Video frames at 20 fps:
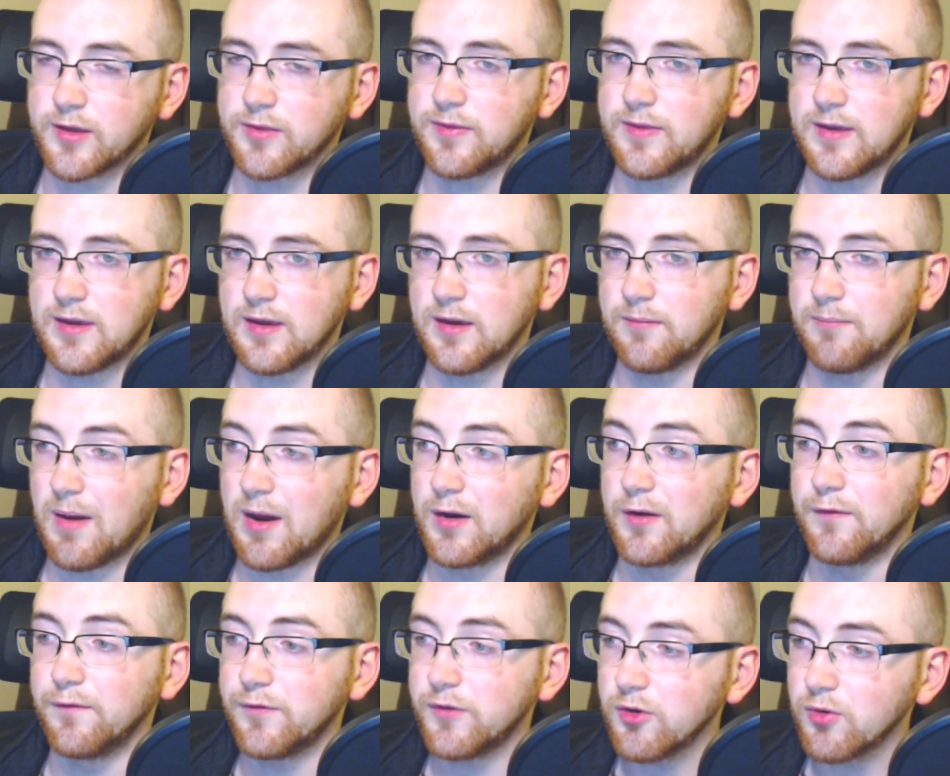the amount
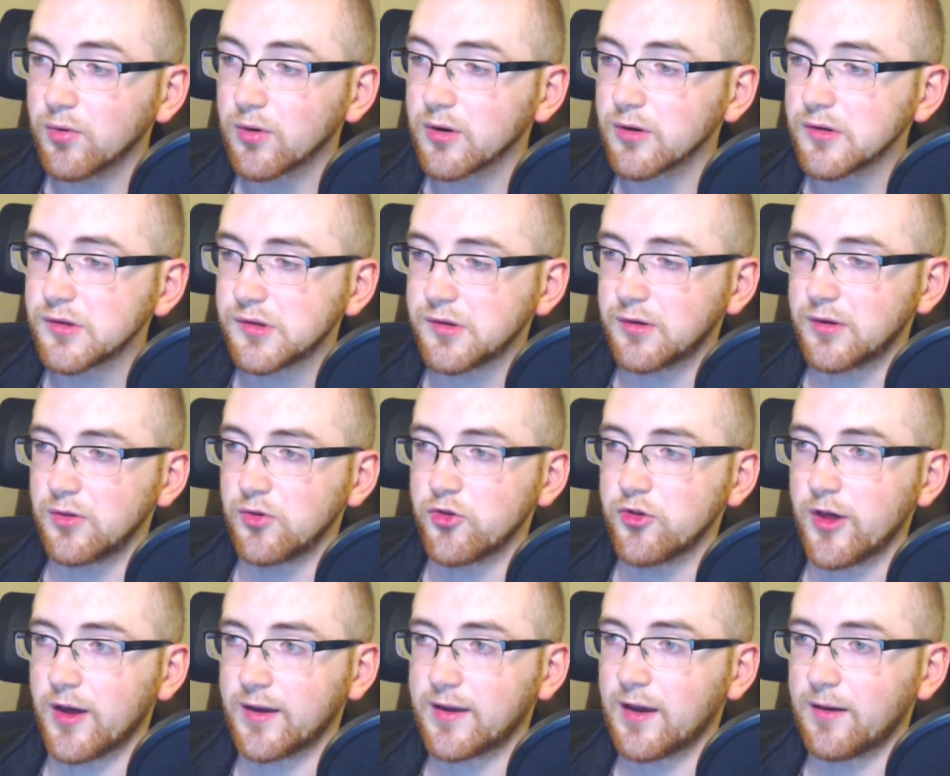of viewers. You can
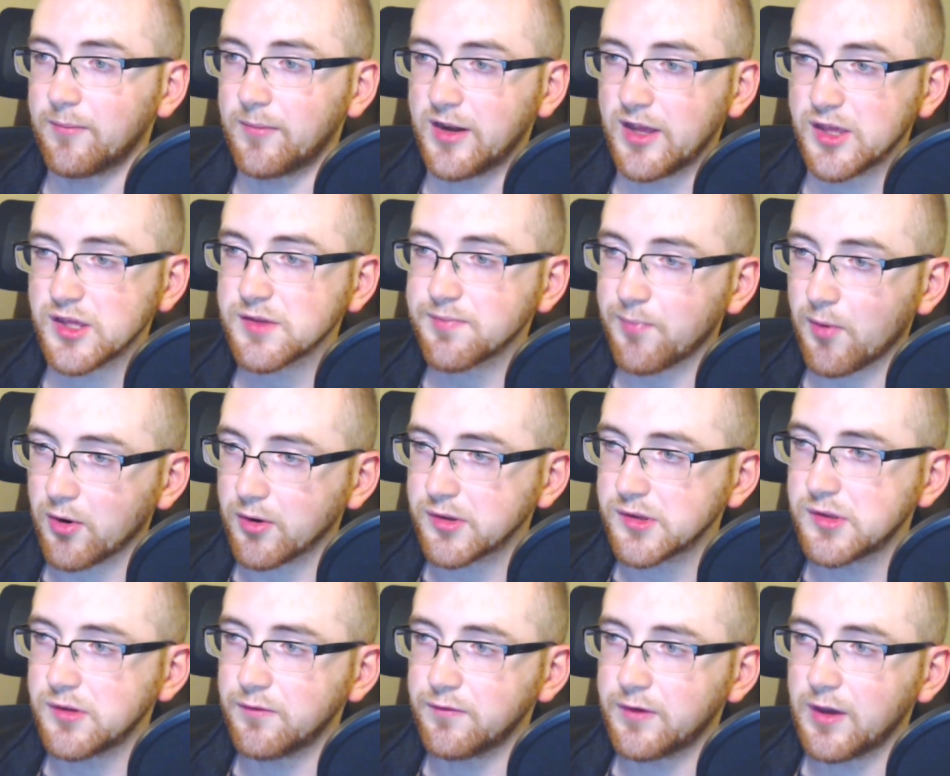check how many
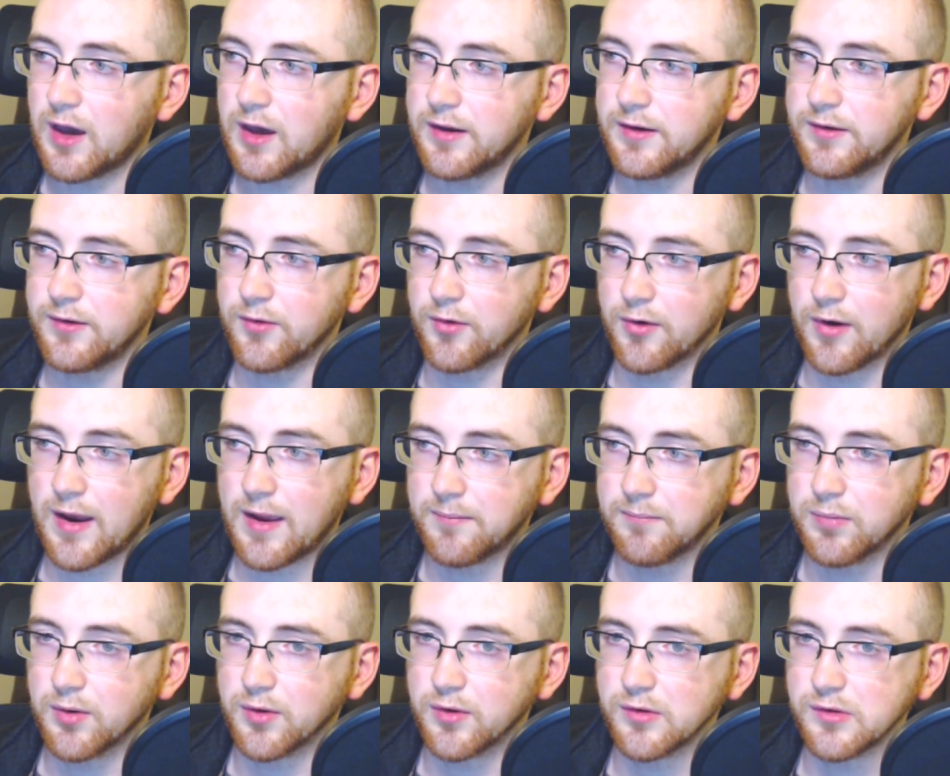sparks you've gotten or
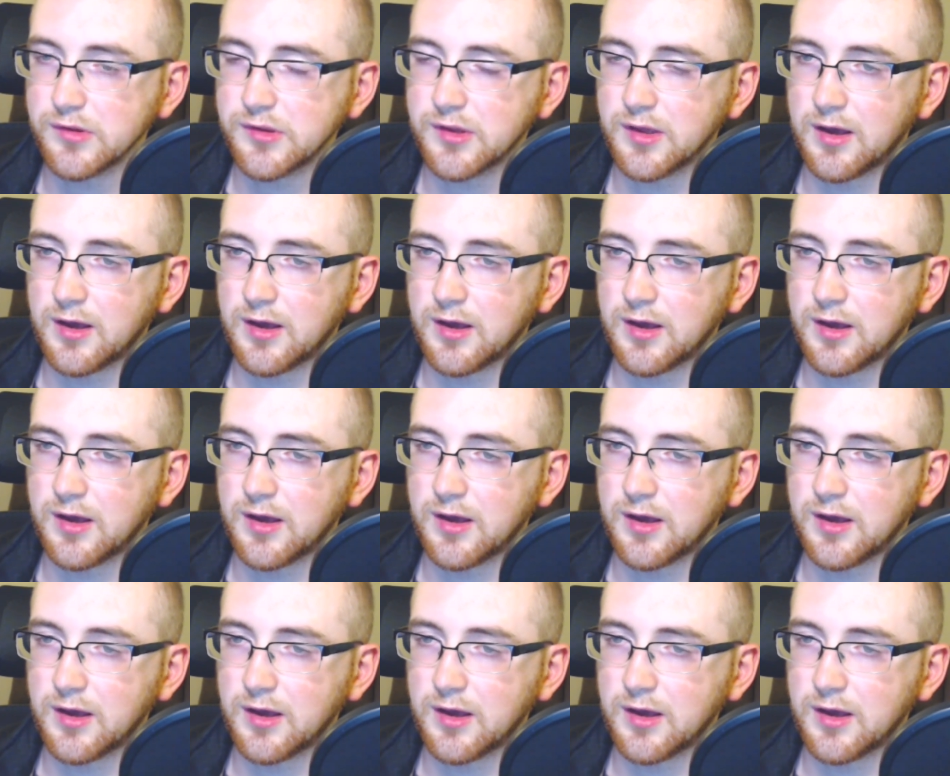embers.